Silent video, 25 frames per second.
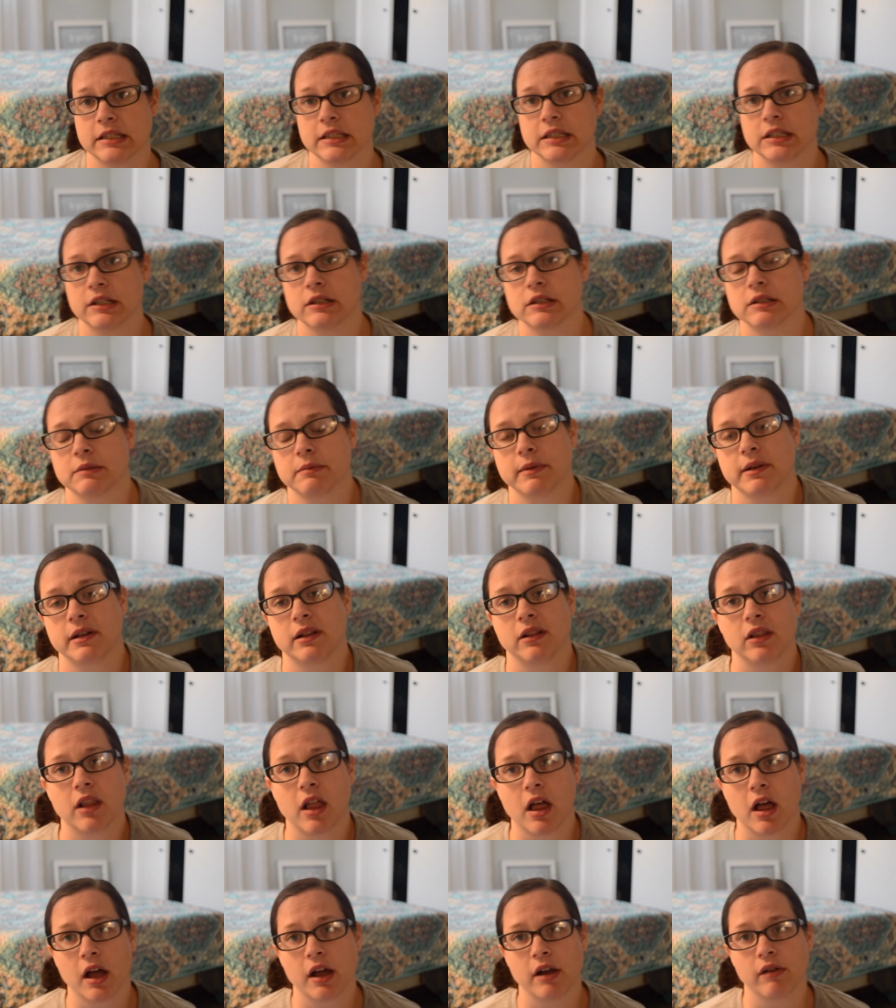there's been a
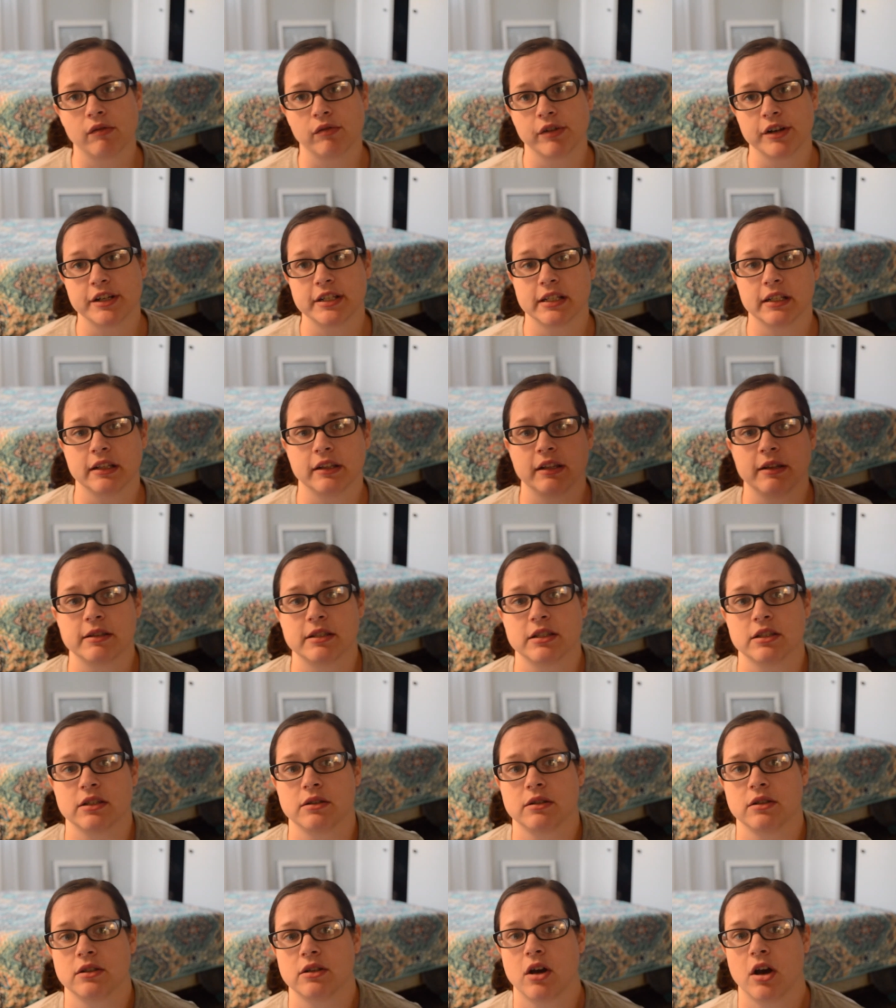lot recently
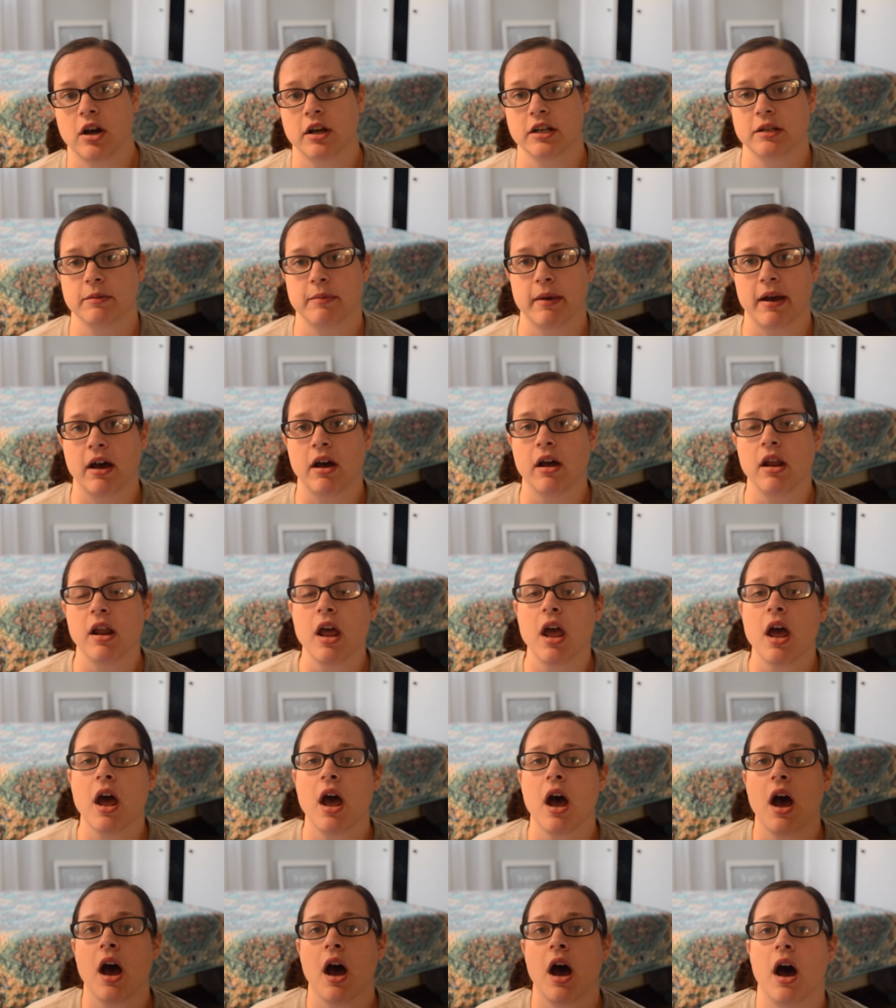talked about.
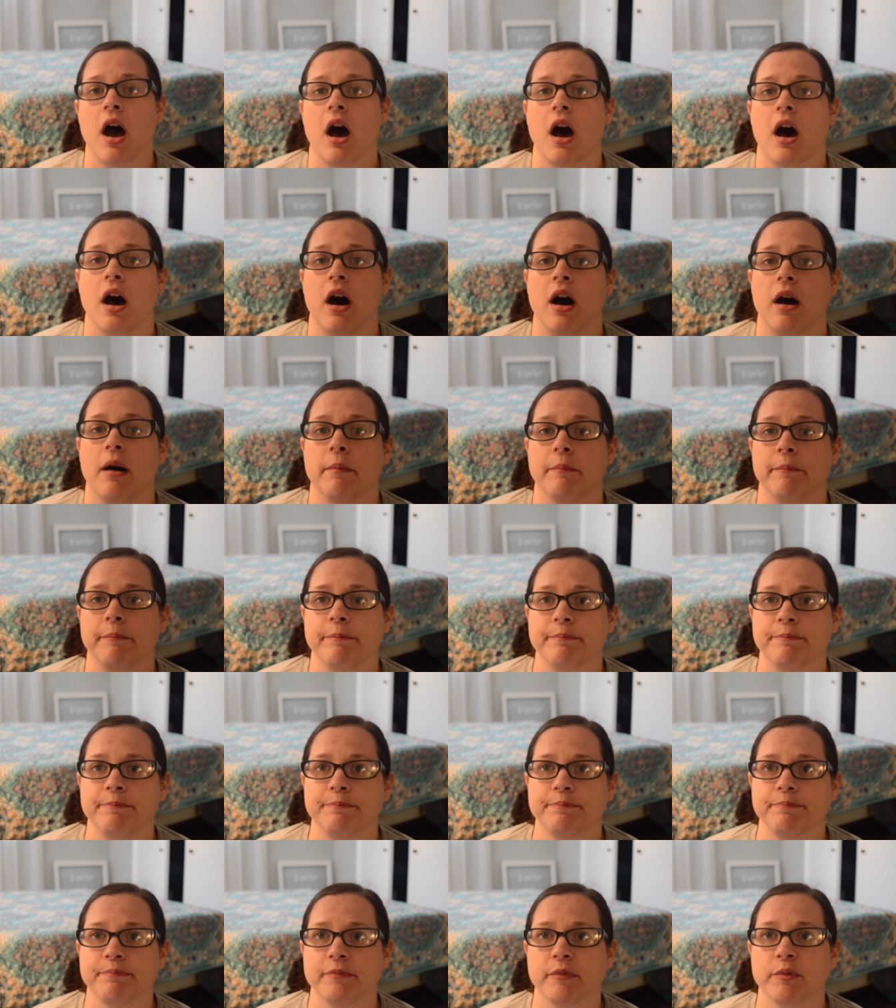
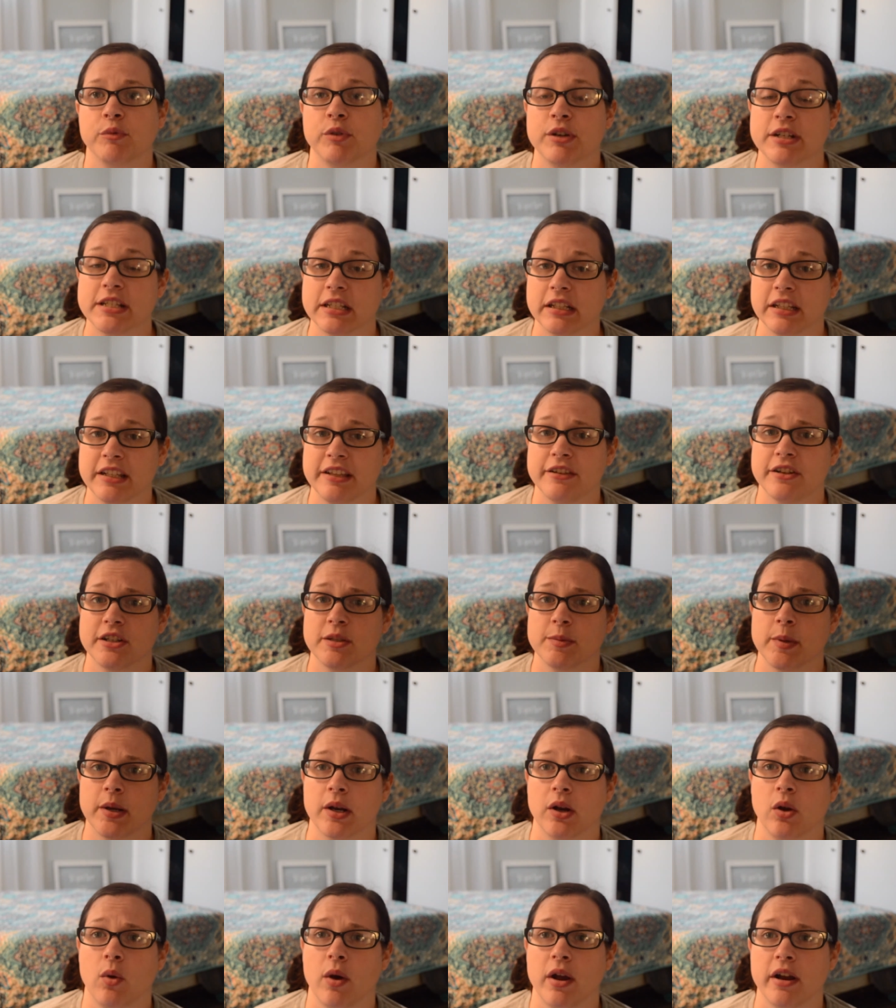Recently there's
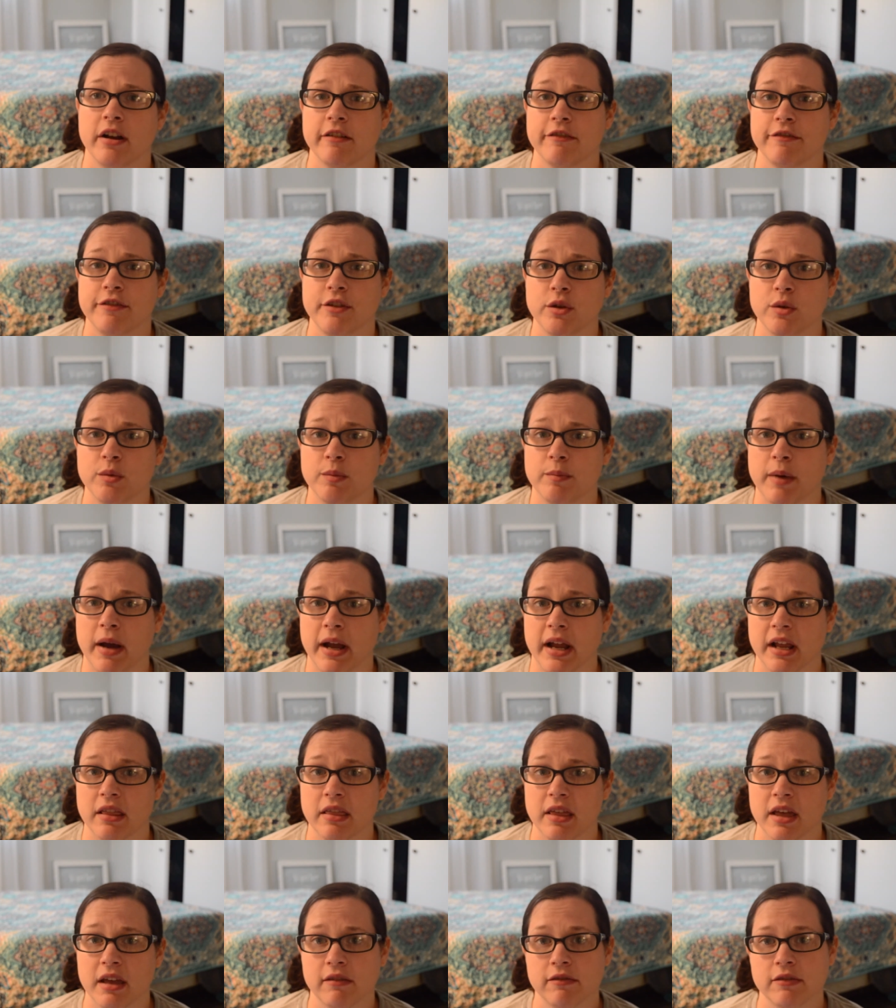been quite a few
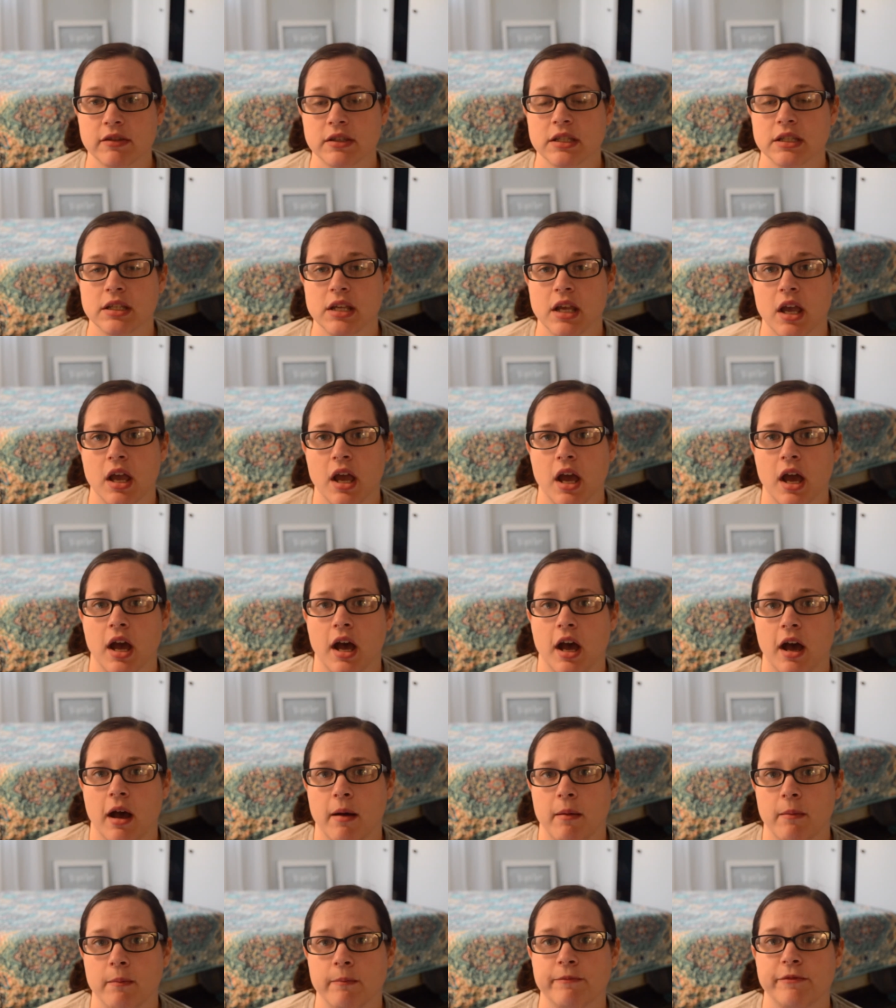bike thefts
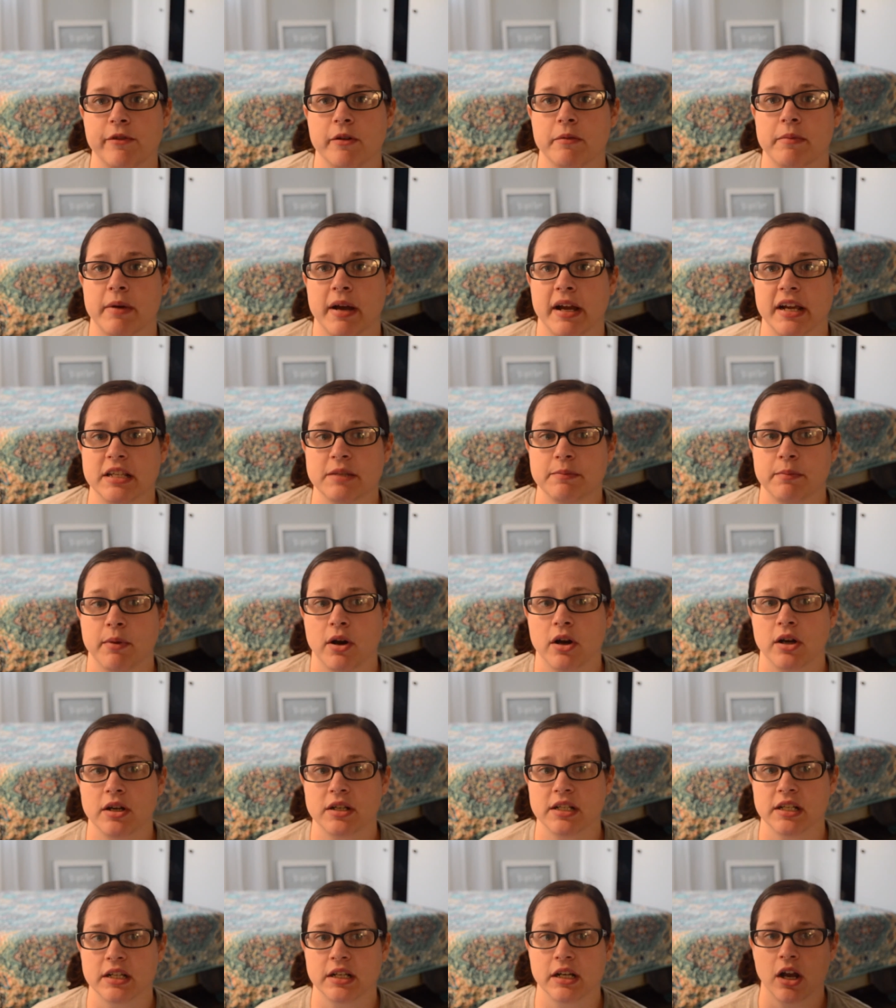from bikes
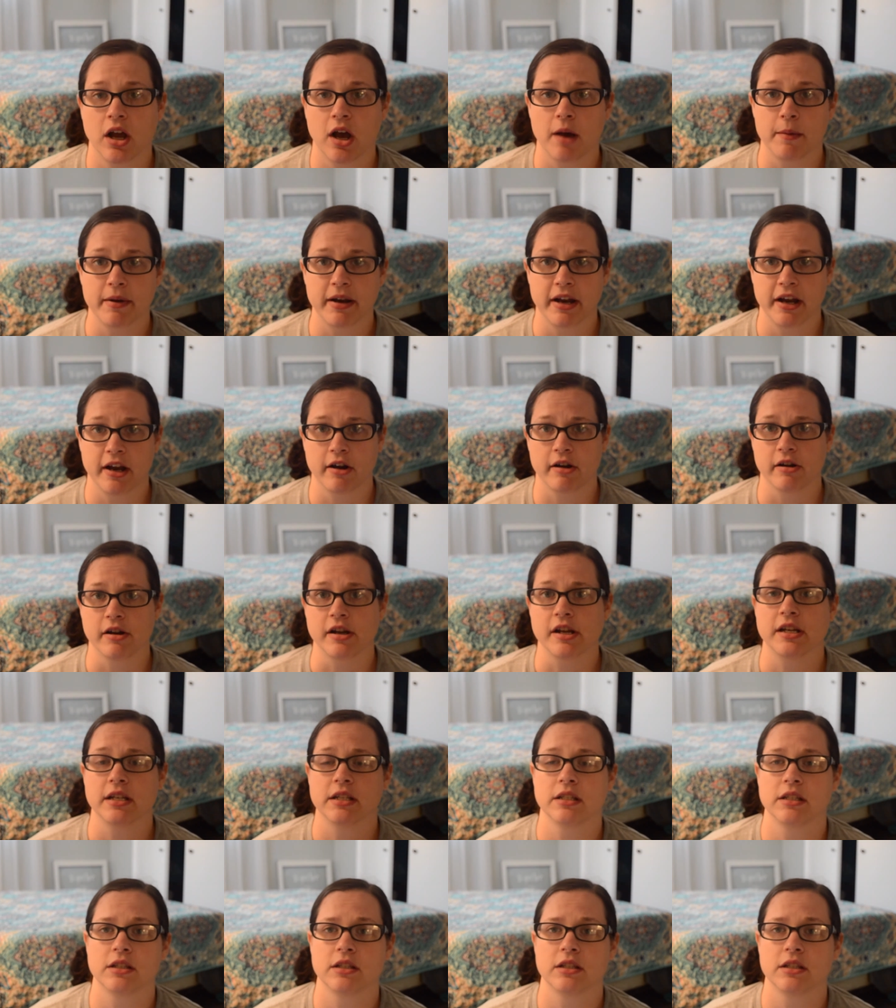parked in common areas.